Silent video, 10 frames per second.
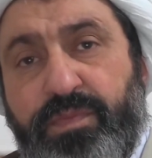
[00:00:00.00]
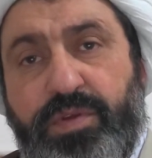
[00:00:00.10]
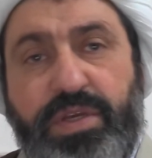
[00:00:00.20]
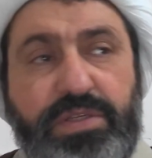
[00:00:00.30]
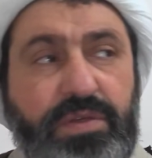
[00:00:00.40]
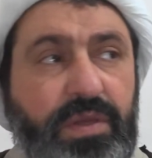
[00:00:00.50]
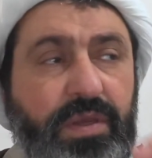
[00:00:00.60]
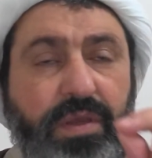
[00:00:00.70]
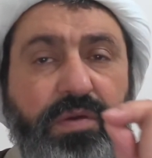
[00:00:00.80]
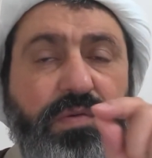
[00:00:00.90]
Yes,
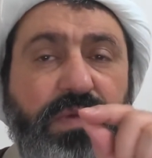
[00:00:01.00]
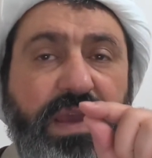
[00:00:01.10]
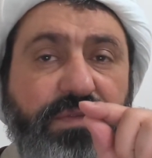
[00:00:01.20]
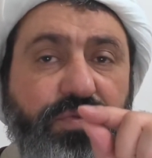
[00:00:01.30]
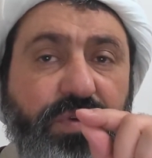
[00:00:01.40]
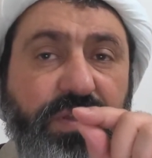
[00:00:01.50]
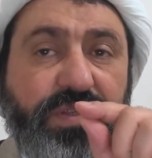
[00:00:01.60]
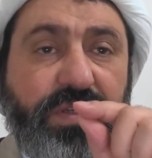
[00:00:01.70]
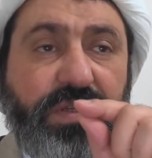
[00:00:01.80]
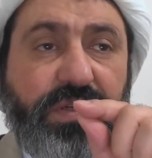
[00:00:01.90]
we have to
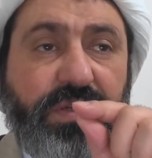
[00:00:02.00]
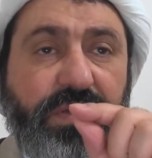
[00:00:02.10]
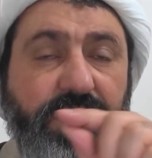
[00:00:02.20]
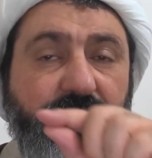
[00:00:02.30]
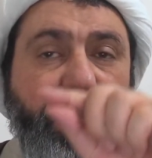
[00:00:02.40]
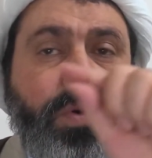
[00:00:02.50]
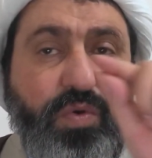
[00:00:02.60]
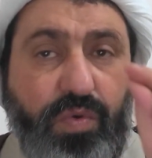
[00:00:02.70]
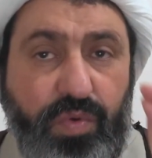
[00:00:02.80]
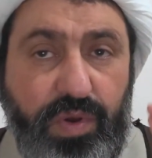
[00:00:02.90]
consider the
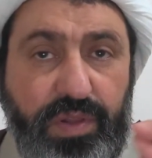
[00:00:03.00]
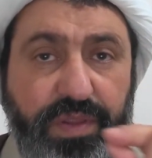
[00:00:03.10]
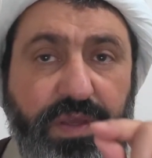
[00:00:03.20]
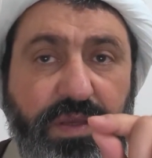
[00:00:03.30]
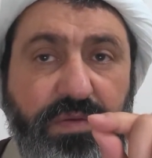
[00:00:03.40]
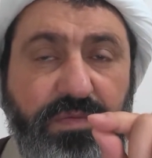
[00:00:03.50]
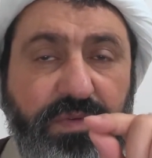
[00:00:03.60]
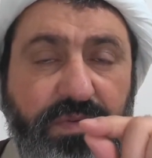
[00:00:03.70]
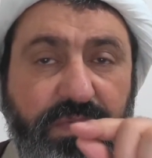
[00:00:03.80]
whole thing.